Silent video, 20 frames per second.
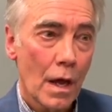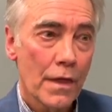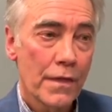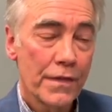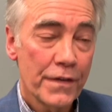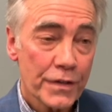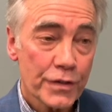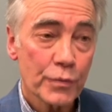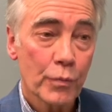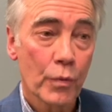
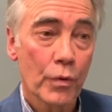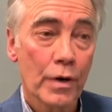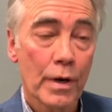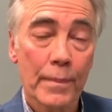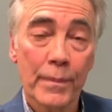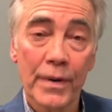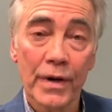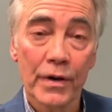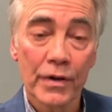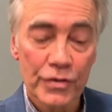This word
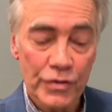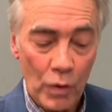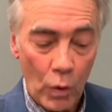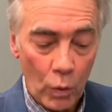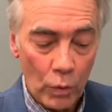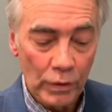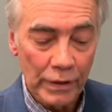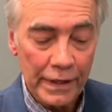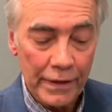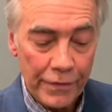appears
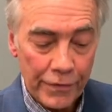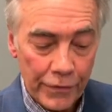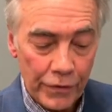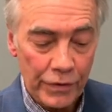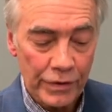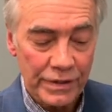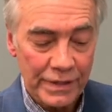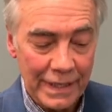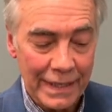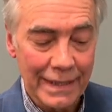only
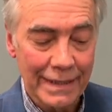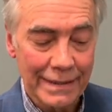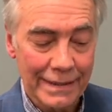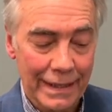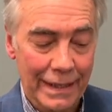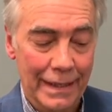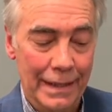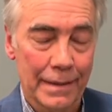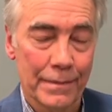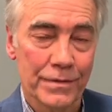13
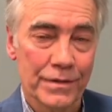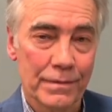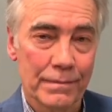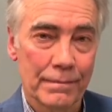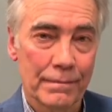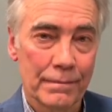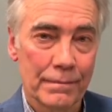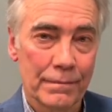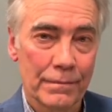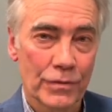times,
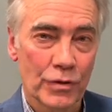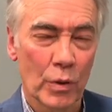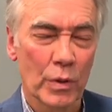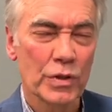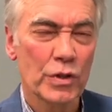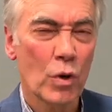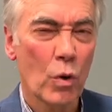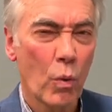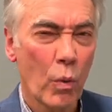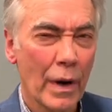so
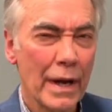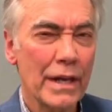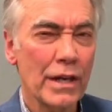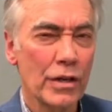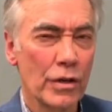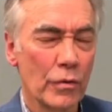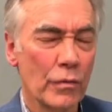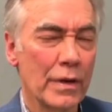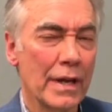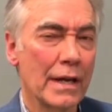it's quite
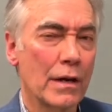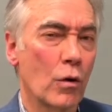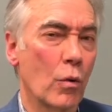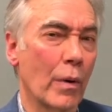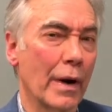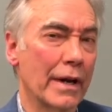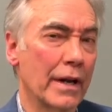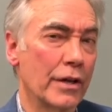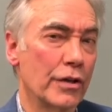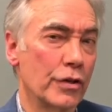unique,
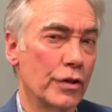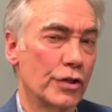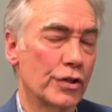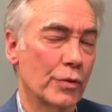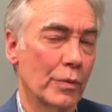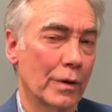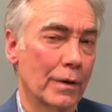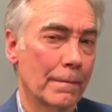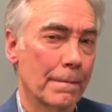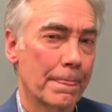quite
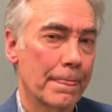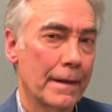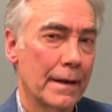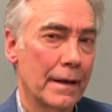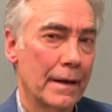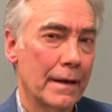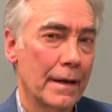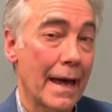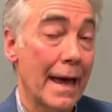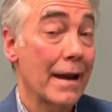unusual,
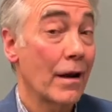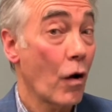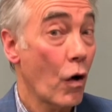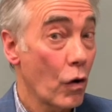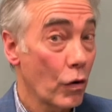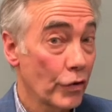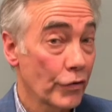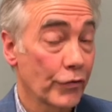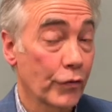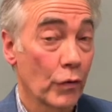and
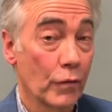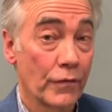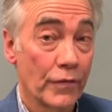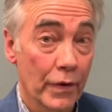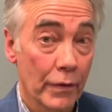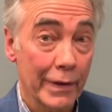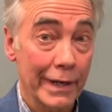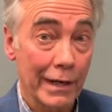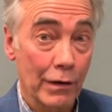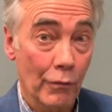also
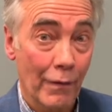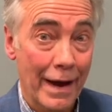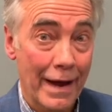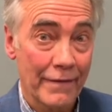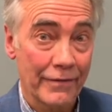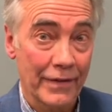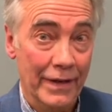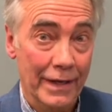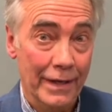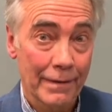very
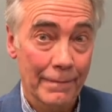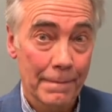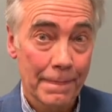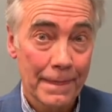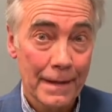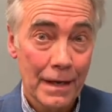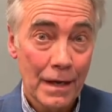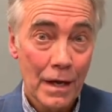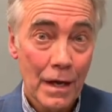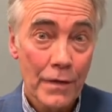graphic.
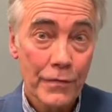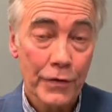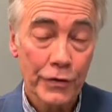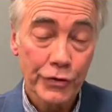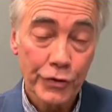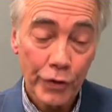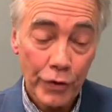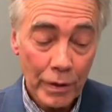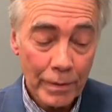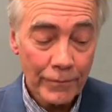The
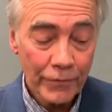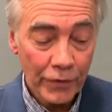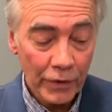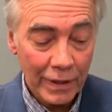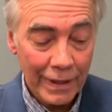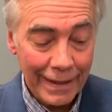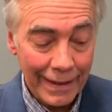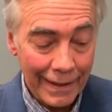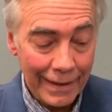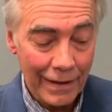term for
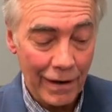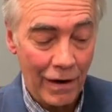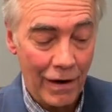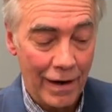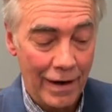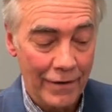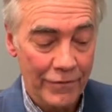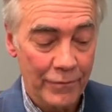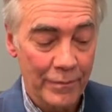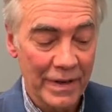cut
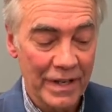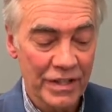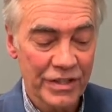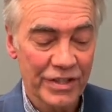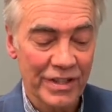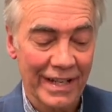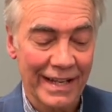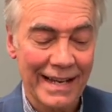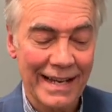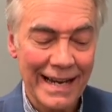off means
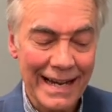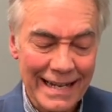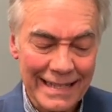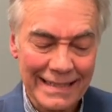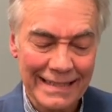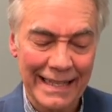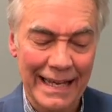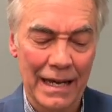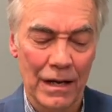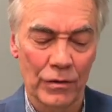to
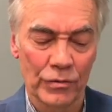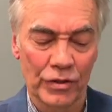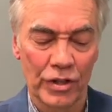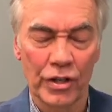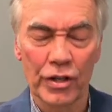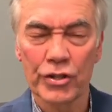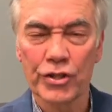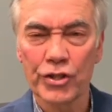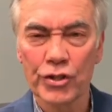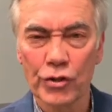cut down, to
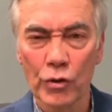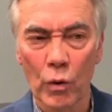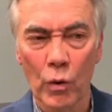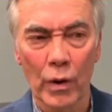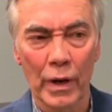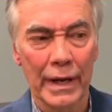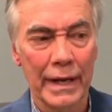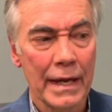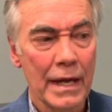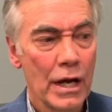
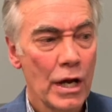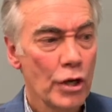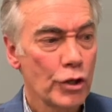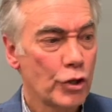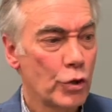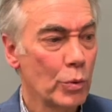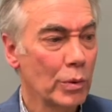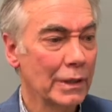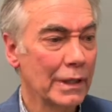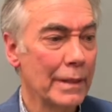destroy,
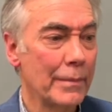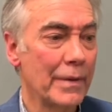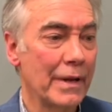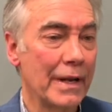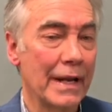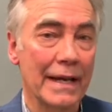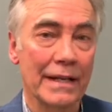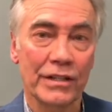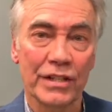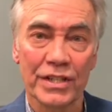to
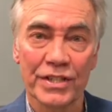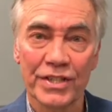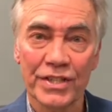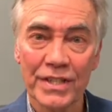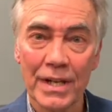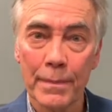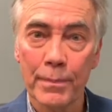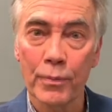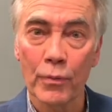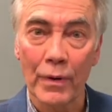eliminate, to
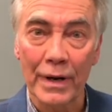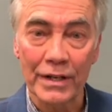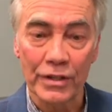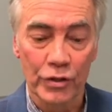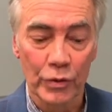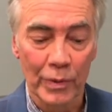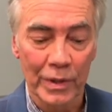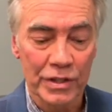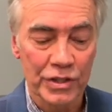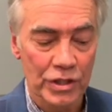separate,
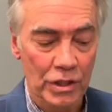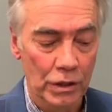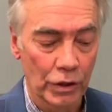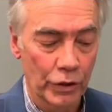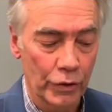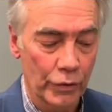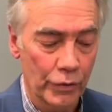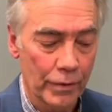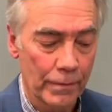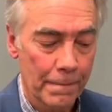to
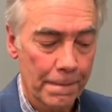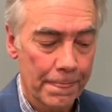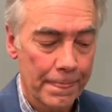exclude.